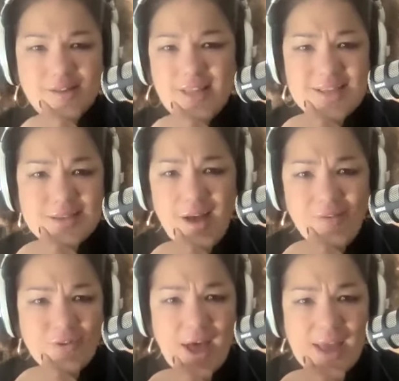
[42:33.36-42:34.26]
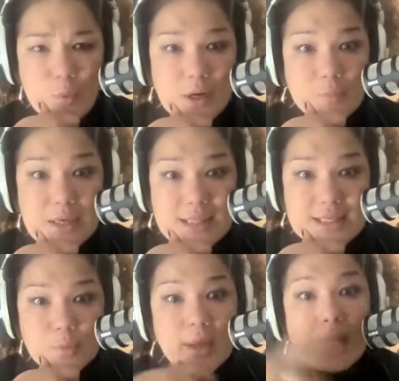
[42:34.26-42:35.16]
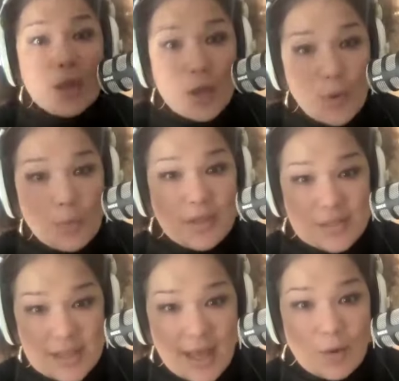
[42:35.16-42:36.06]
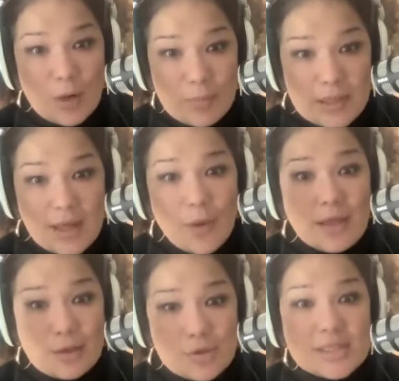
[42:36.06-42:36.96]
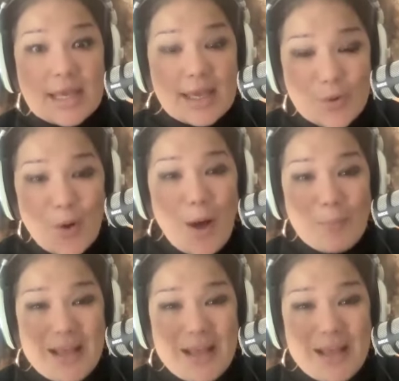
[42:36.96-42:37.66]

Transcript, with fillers: that's awful. I don't want to be this way. And you know what? When you say I don't want to be that way, you usually uh, grow up